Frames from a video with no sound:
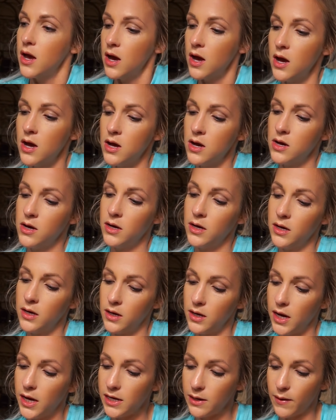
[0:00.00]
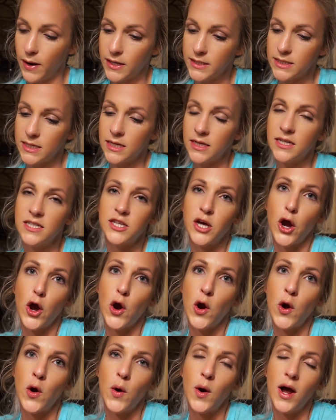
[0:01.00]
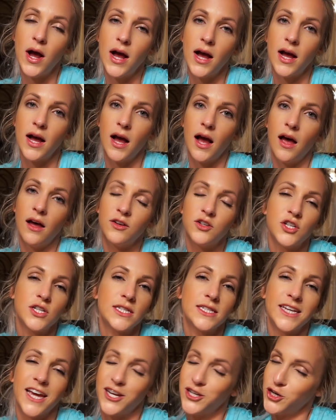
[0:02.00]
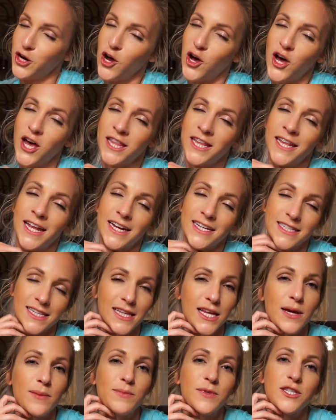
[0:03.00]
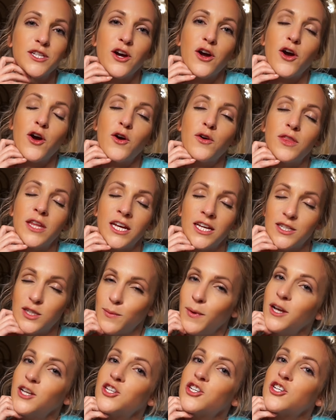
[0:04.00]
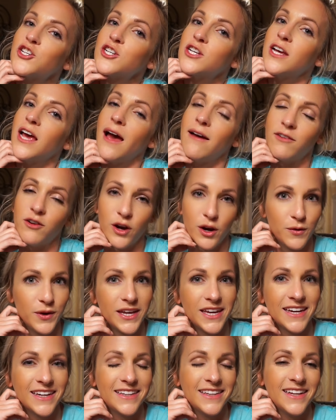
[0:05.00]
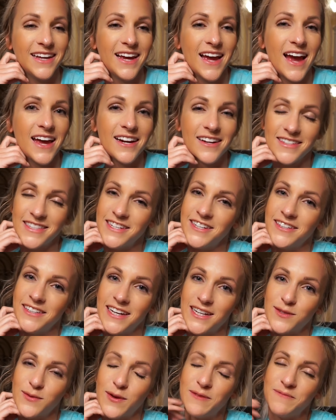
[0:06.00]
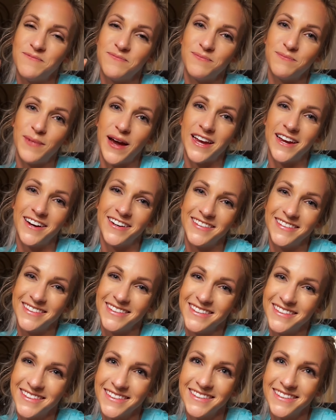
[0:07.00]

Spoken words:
Anyways, so I'll just catch y'all in the next clip. So thank you so much. Have a great weekend, and I'll see y'all next one. Bye, y'all.